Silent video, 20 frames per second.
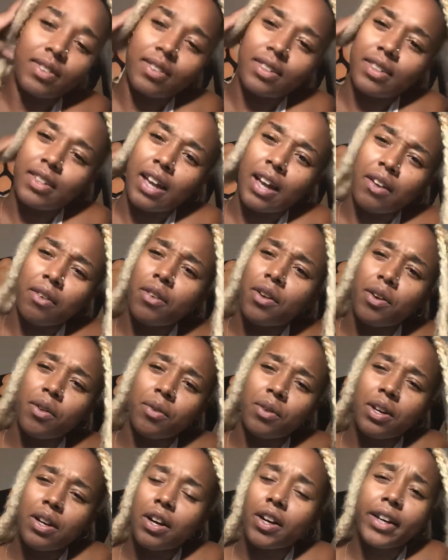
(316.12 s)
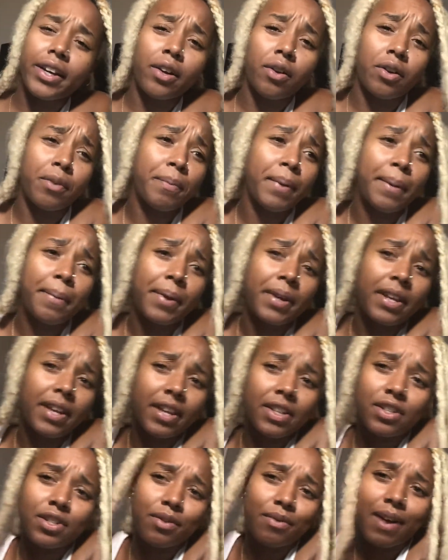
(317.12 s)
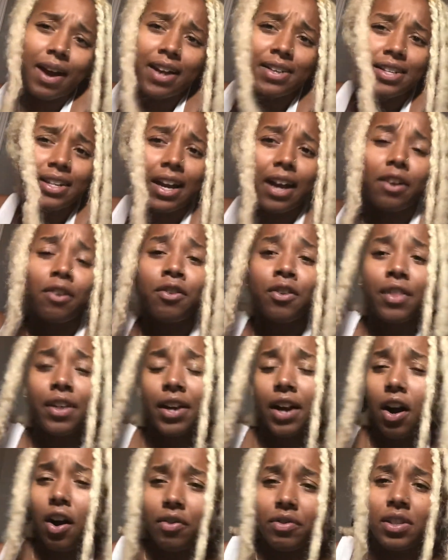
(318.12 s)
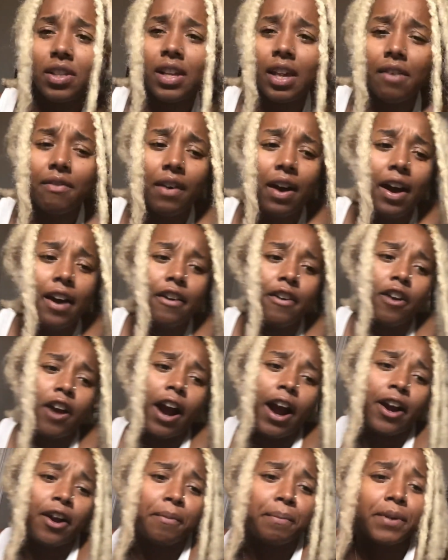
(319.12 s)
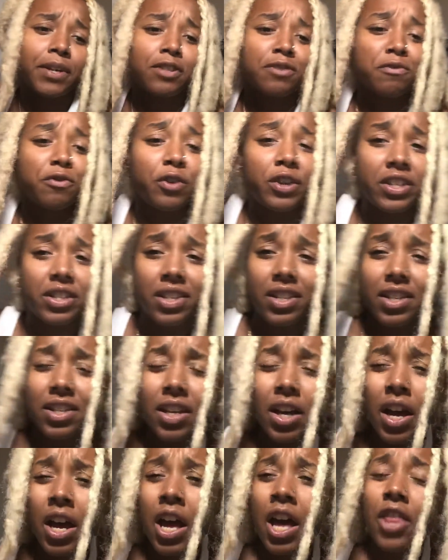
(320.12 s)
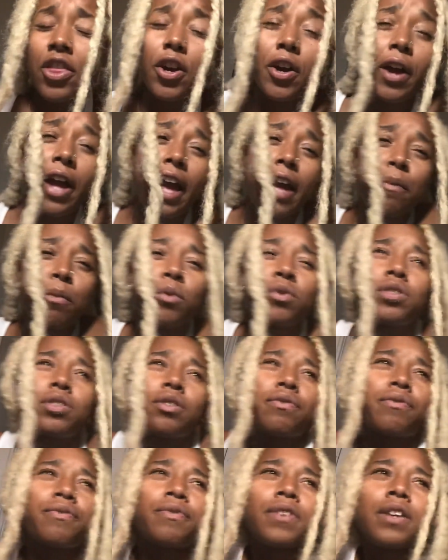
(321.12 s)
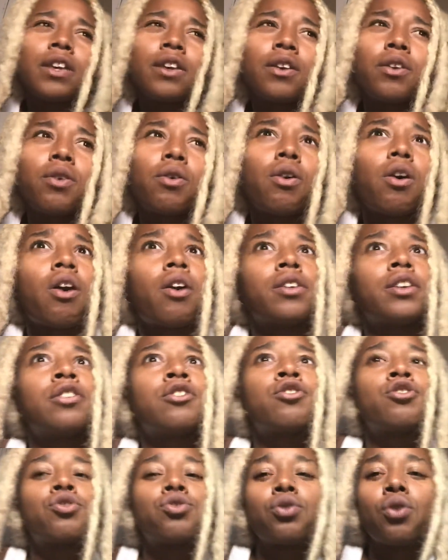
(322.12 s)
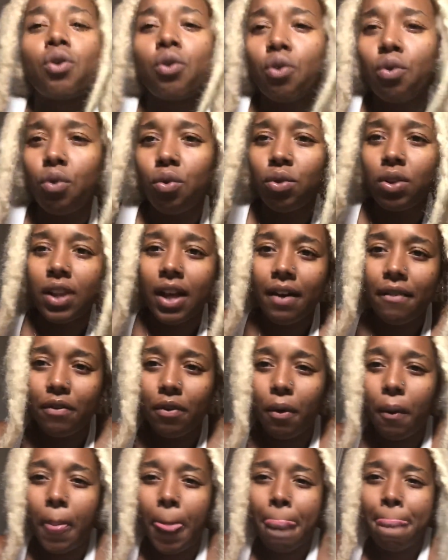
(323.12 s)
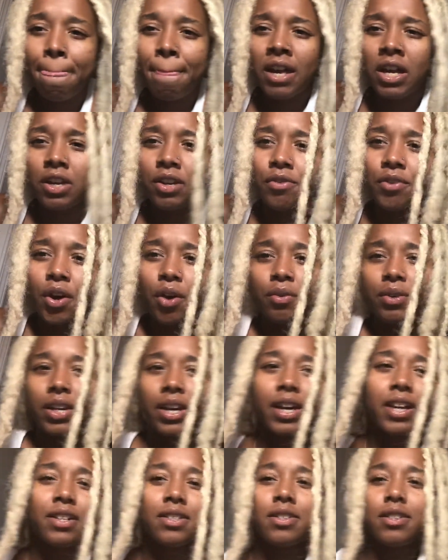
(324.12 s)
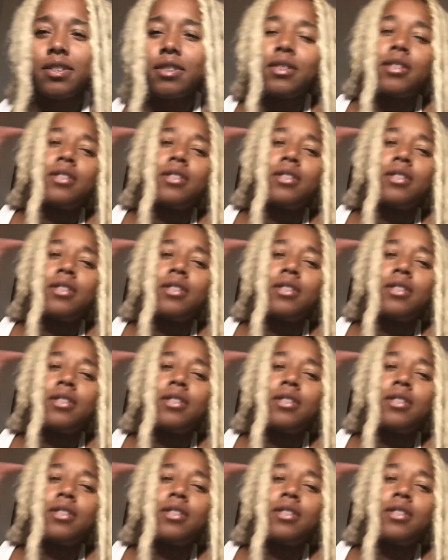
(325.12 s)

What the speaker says: I don't know, or maybe Cancer rising, I don't know, they often have higher pitched voices. They're able to feel on a soul level. You know, Cancers,